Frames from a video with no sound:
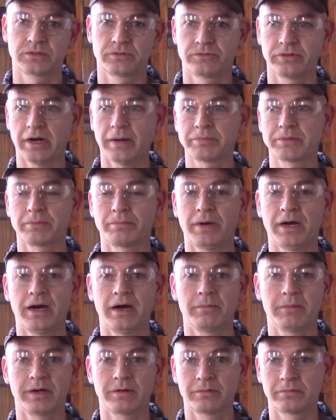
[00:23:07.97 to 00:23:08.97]
drop the
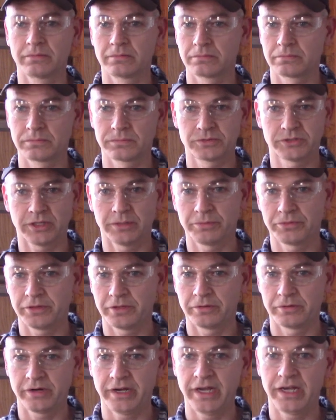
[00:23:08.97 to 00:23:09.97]
bomb on
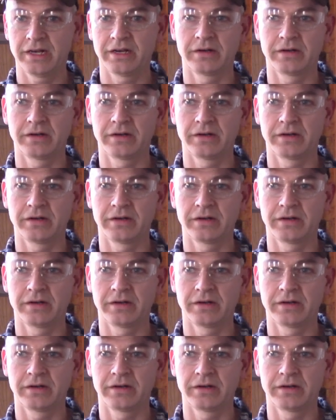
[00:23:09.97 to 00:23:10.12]
something, right?